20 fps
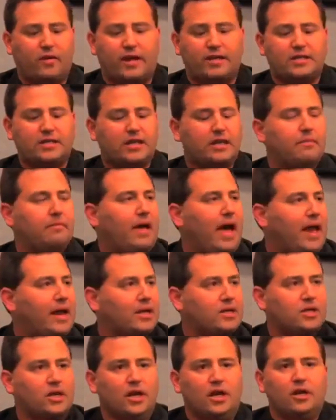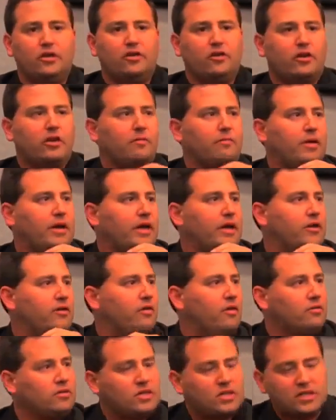create cinematics, you can bring in
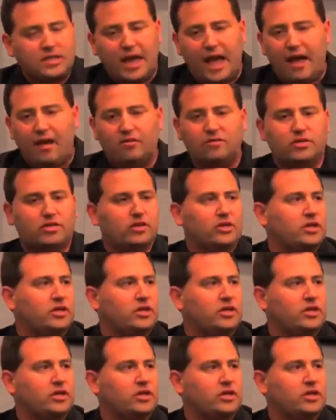your own sounds,